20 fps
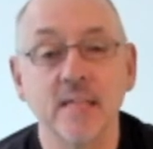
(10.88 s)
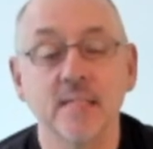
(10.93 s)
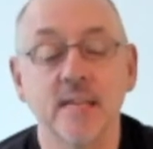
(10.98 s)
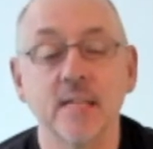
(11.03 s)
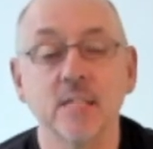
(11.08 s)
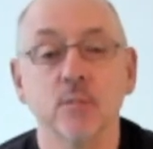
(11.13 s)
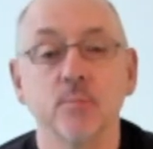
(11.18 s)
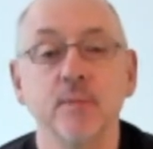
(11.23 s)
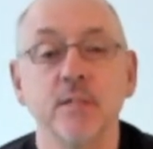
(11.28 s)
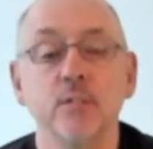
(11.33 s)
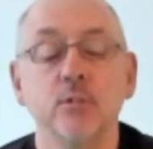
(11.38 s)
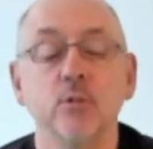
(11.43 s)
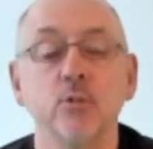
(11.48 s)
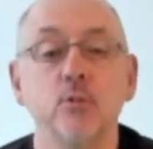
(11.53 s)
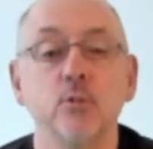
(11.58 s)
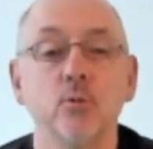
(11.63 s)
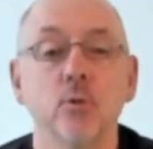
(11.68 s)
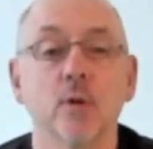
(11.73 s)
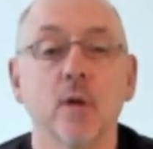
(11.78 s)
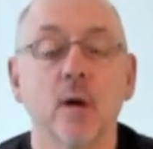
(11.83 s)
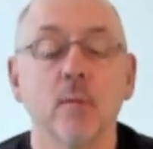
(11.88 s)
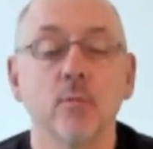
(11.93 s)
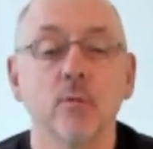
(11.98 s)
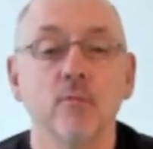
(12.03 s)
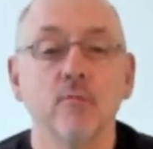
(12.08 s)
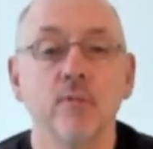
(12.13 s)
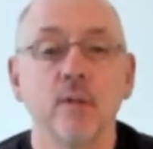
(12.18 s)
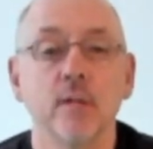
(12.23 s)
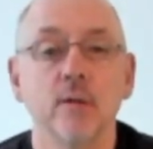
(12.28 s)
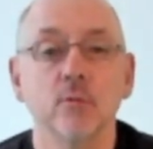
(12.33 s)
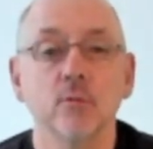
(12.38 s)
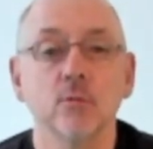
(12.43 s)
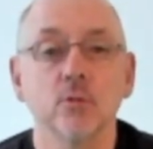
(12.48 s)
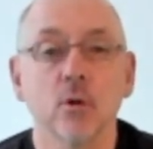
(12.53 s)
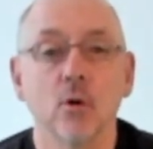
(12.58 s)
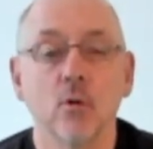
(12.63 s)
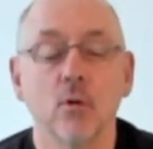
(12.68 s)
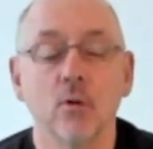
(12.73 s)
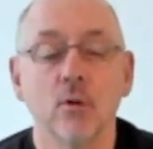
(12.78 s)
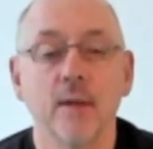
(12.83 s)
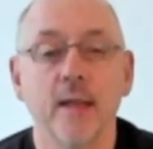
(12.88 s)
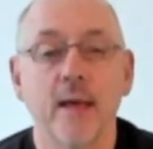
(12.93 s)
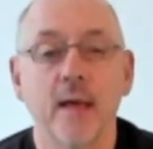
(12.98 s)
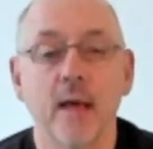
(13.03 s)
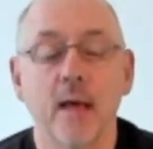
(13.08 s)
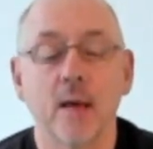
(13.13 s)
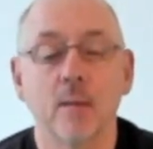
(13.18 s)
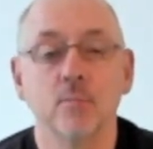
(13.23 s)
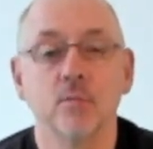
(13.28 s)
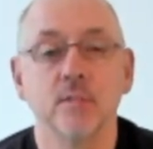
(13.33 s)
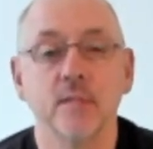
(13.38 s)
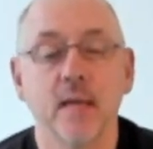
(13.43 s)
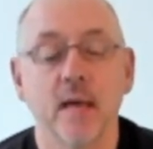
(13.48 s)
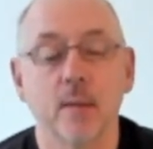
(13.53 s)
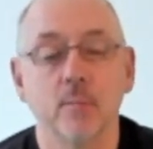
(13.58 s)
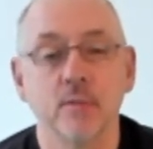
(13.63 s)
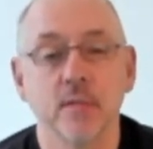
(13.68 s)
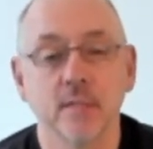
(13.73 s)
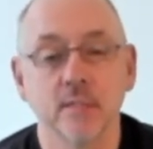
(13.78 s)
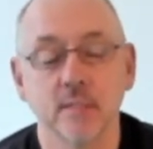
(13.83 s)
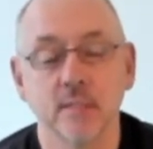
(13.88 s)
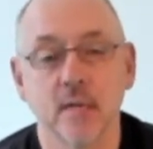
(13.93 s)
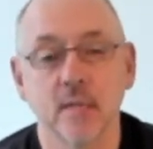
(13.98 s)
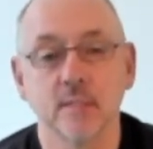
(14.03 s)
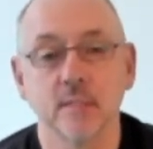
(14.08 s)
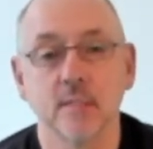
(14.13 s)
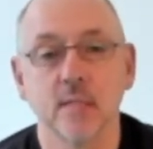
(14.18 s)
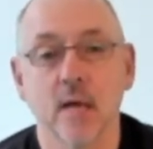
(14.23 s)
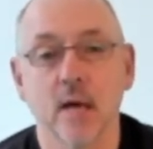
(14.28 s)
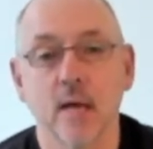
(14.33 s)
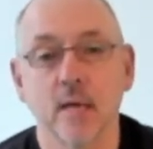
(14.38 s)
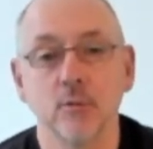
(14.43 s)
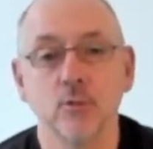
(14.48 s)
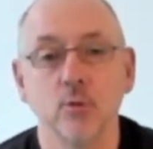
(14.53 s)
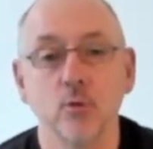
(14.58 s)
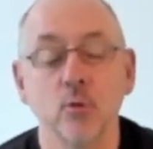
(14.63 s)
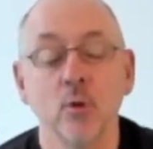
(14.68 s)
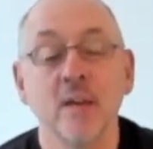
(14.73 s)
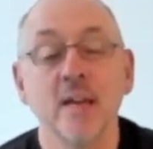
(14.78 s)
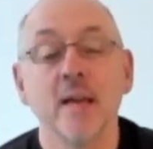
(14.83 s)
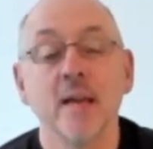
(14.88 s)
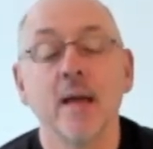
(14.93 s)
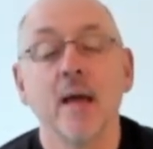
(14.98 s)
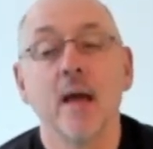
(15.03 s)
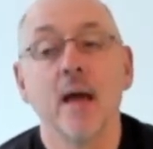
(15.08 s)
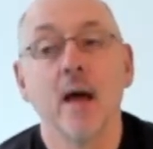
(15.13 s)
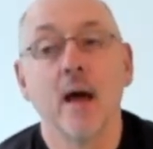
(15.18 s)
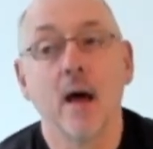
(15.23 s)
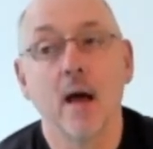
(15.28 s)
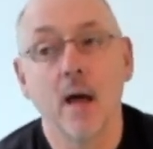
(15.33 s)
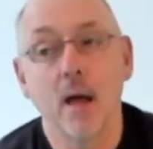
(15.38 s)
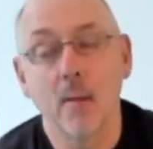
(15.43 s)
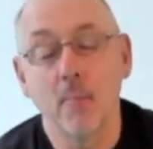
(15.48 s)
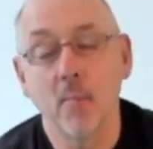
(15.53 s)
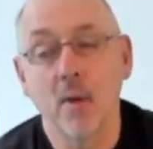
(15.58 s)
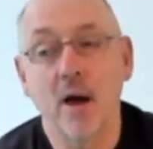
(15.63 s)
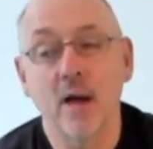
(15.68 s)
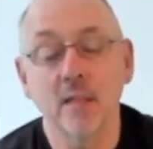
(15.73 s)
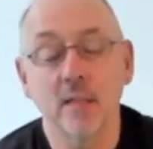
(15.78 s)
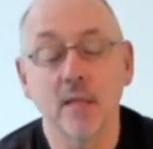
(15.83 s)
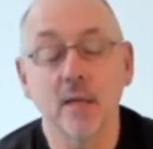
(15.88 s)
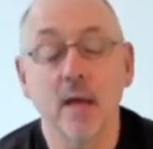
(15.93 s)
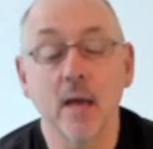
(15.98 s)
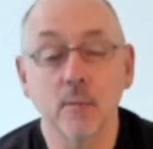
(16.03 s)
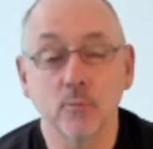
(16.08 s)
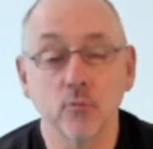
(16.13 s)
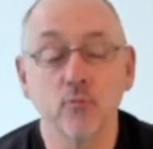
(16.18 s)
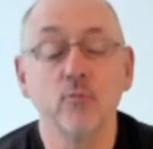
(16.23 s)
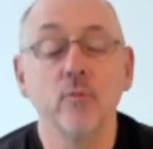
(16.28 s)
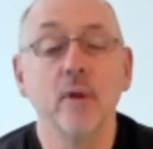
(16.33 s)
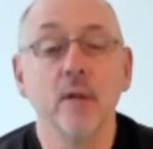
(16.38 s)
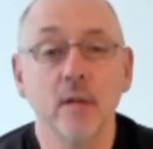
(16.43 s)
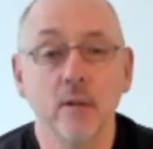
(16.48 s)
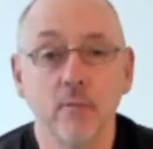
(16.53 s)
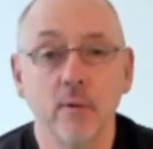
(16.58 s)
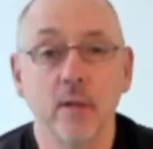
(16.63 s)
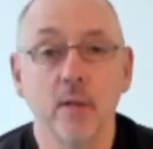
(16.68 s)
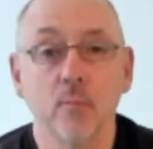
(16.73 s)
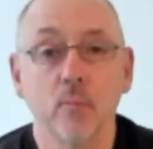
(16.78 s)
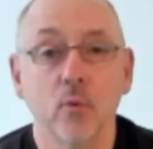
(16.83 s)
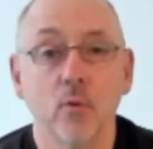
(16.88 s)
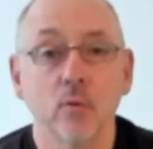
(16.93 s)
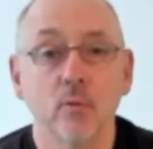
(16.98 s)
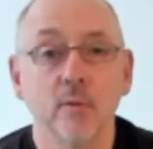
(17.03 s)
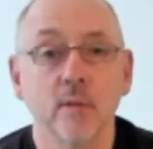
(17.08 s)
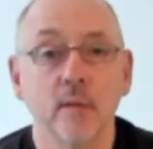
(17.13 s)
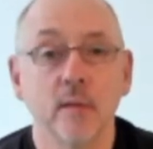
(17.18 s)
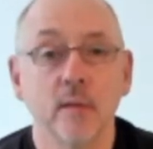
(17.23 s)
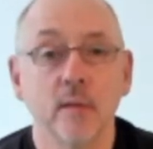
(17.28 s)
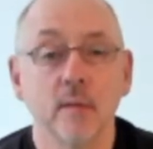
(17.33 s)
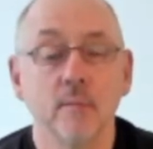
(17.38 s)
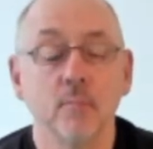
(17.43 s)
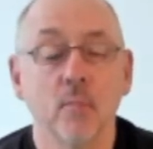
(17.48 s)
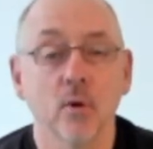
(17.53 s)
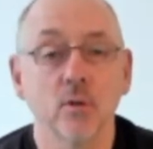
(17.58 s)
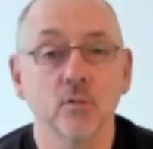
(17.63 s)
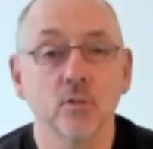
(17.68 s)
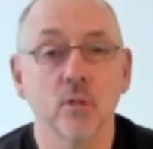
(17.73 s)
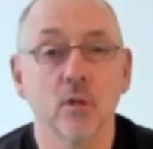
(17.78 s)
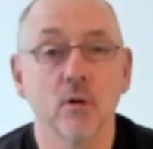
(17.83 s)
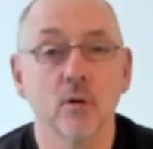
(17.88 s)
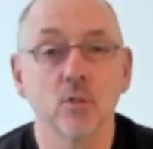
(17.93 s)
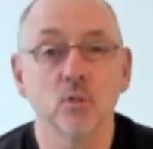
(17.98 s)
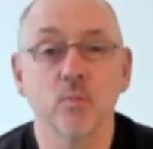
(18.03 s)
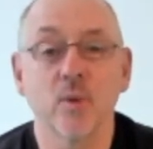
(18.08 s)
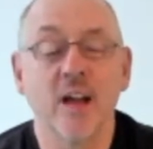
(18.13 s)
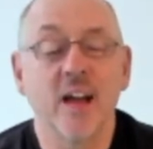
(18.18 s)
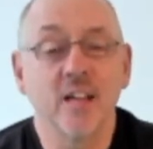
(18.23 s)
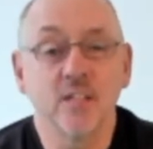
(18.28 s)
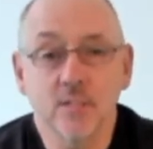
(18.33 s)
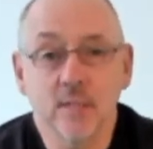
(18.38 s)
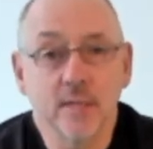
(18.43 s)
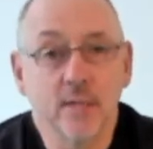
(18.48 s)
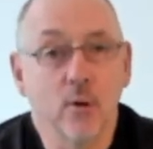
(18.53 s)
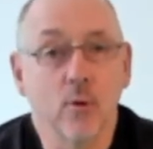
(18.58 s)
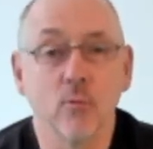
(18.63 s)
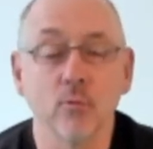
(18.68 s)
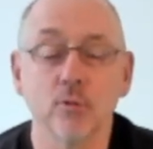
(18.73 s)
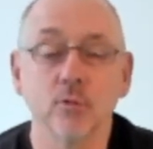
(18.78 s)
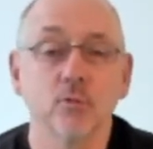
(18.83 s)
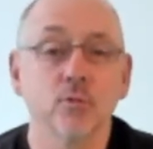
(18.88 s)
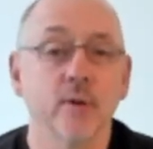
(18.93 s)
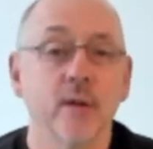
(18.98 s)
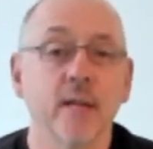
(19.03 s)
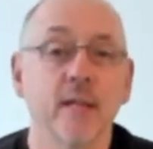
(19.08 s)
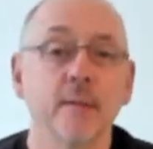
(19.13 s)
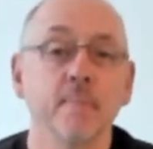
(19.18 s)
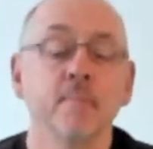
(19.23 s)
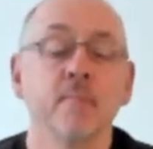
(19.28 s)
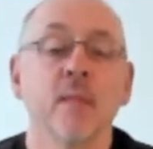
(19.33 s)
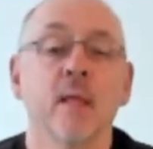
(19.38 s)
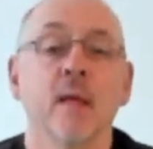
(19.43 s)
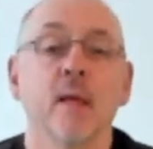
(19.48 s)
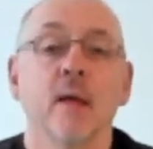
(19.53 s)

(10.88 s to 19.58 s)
asked me to do a couple of videos on abs, the abs exercises that I do. Um, I think abs are really, really important in martial arts, but actually in all your training.